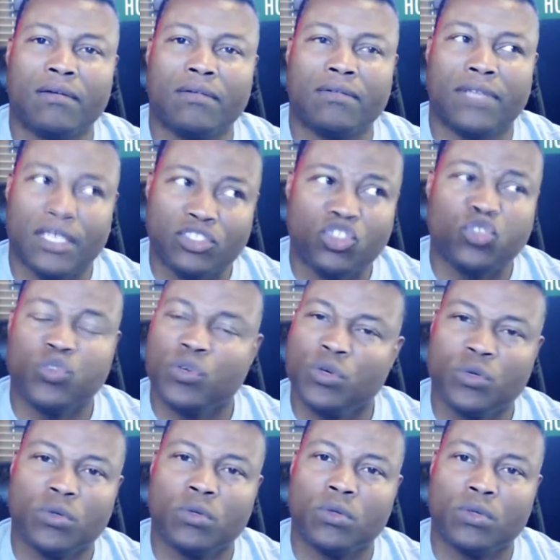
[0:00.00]
that's
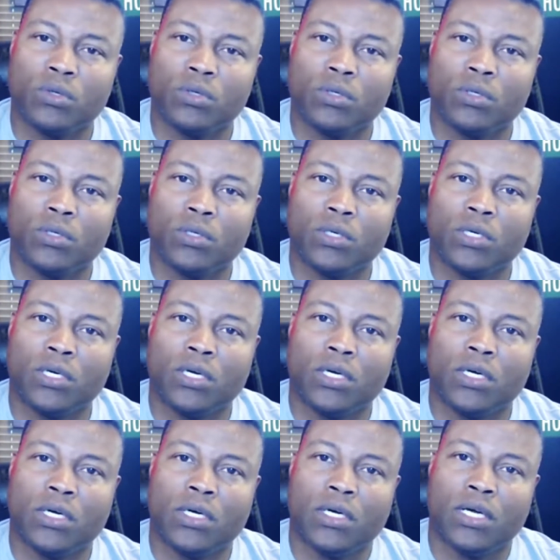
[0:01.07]
true.
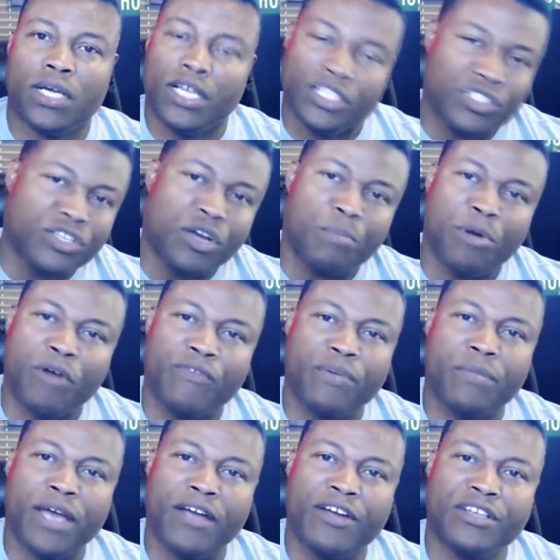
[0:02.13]
Is there a perfect
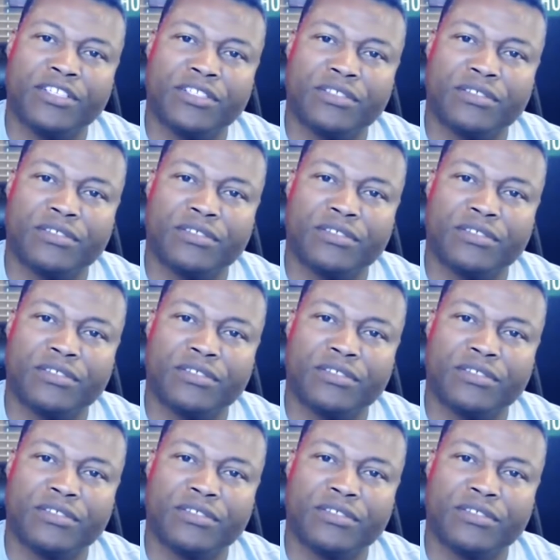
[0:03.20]
marriage?